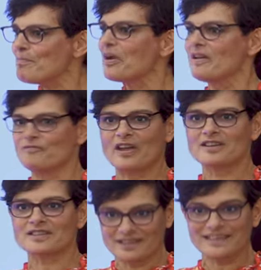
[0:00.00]

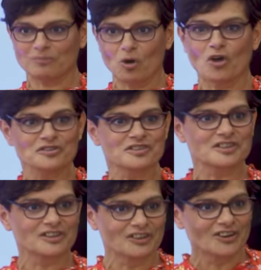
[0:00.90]
imperfect, and it
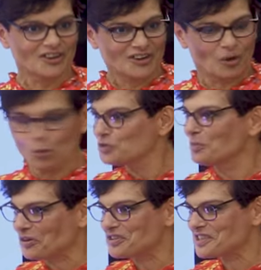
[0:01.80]
was, all
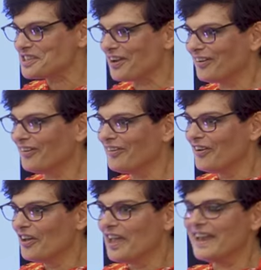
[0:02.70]
democracies are,
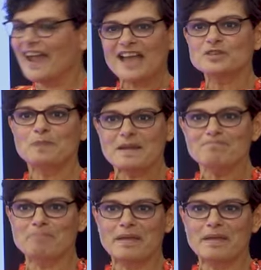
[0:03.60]
it had been